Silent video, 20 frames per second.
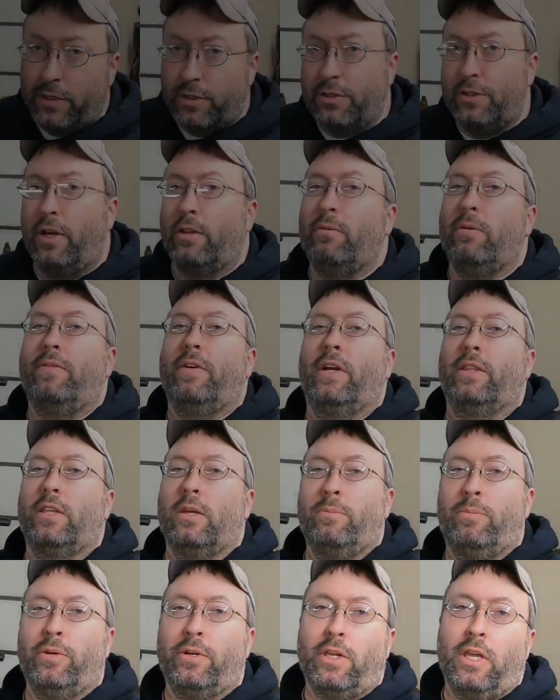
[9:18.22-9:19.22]
So now that we've got
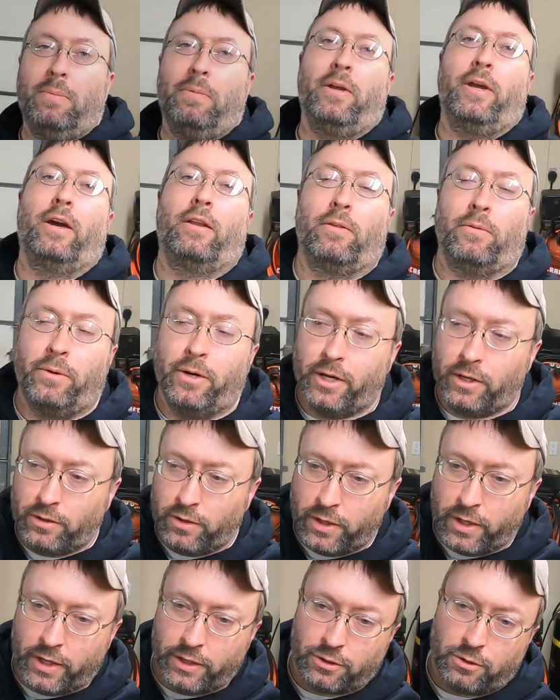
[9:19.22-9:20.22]
that bookkeeping out of the way and
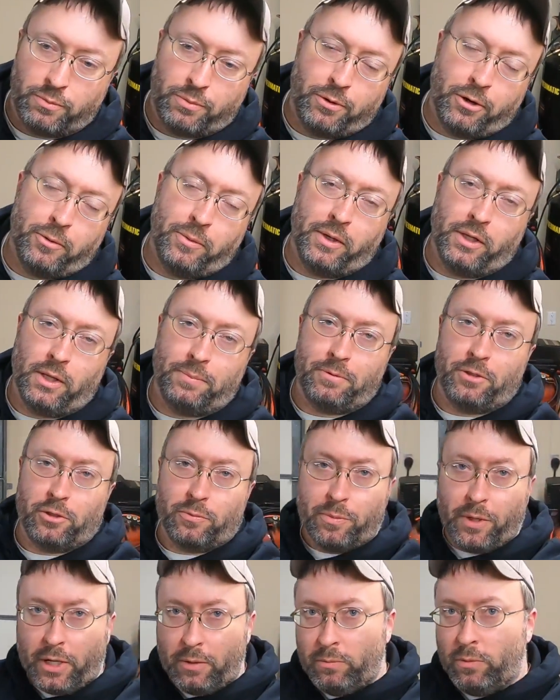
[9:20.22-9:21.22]
you guys are pretty well up to
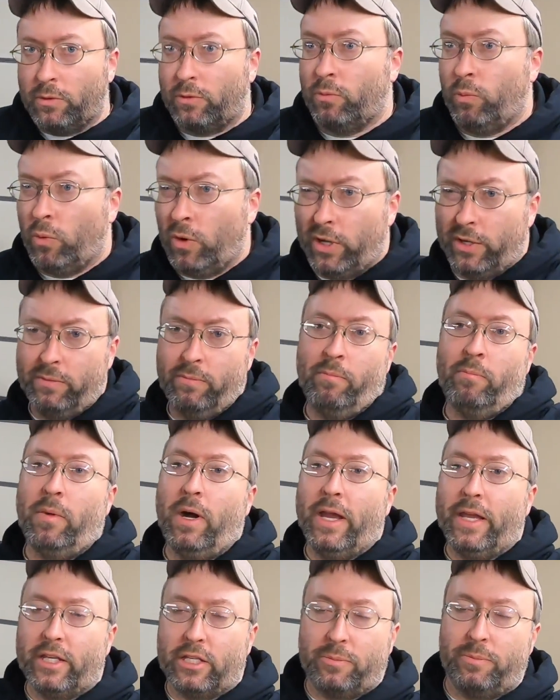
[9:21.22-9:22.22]
speed with what
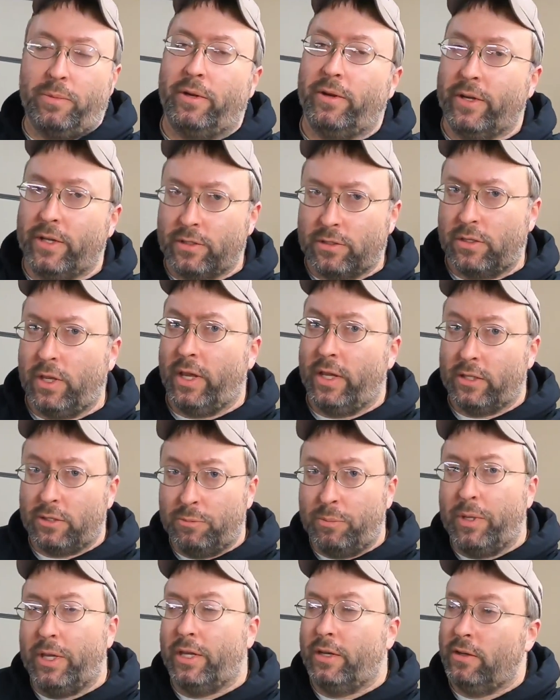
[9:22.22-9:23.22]
my experience has
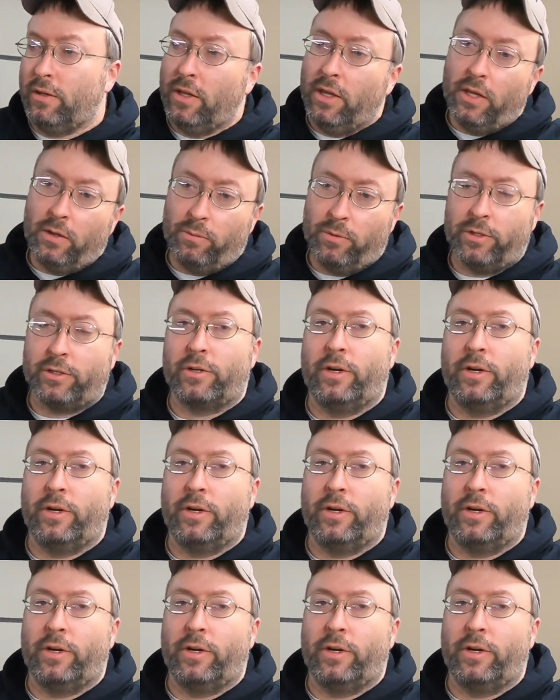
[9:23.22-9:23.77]
been when